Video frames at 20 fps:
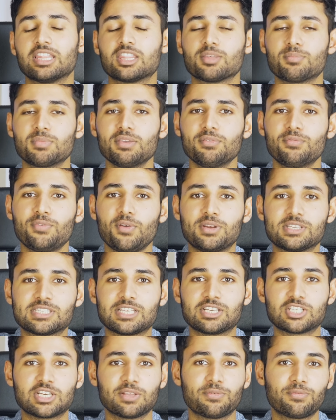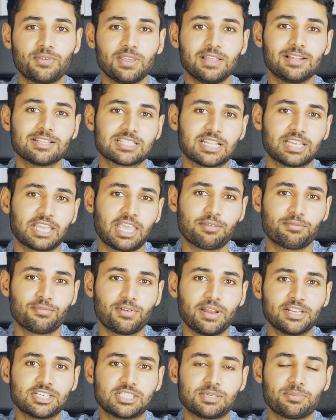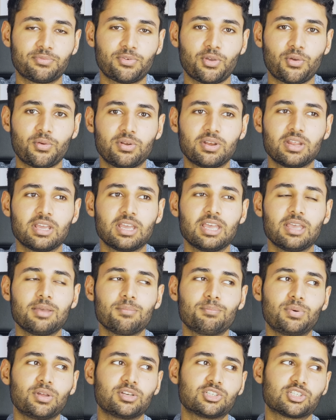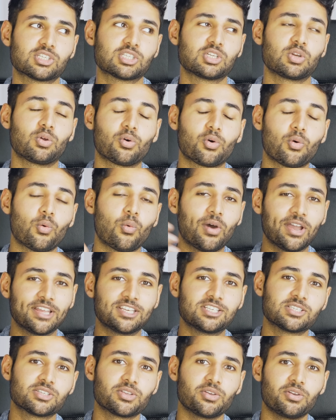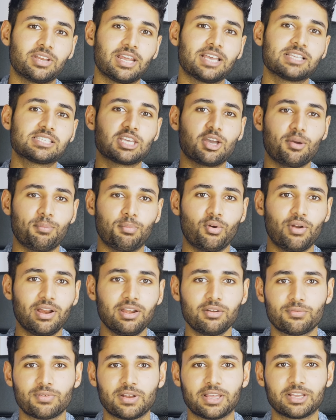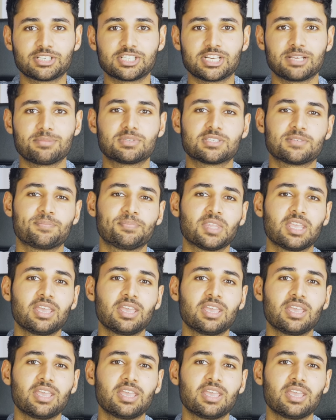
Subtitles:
the Mi phone essentially feels like a flagship phone, but just not quite as good as the upper end flagships.